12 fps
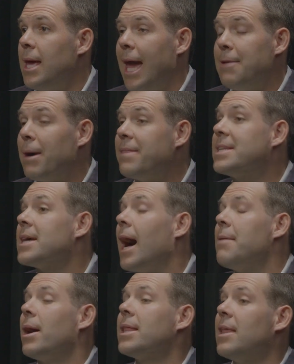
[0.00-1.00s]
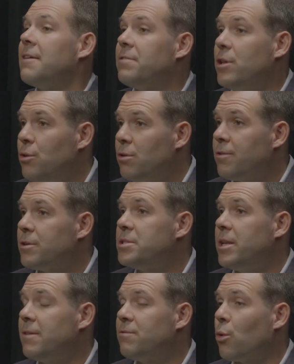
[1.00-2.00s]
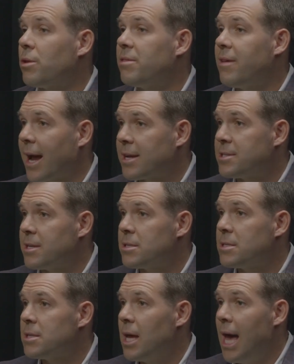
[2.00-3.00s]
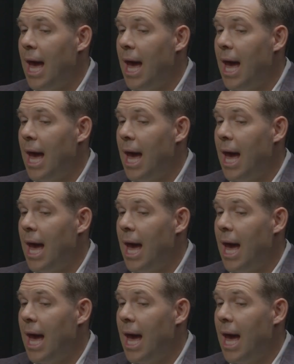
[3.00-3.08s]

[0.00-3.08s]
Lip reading: And by the time I left the University of North Texas,